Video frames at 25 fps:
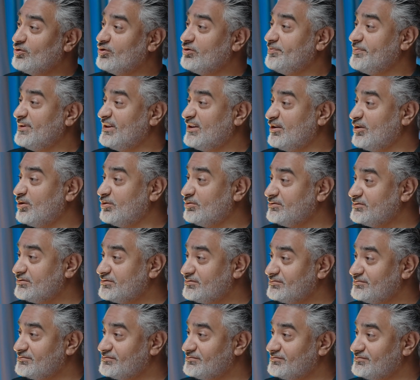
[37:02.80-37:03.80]
all be
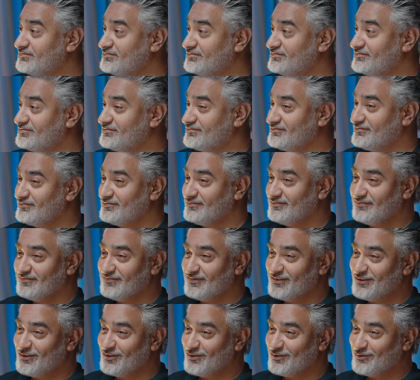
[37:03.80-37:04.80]
cloned.
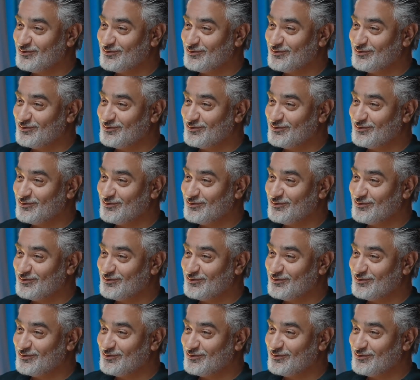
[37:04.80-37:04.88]
You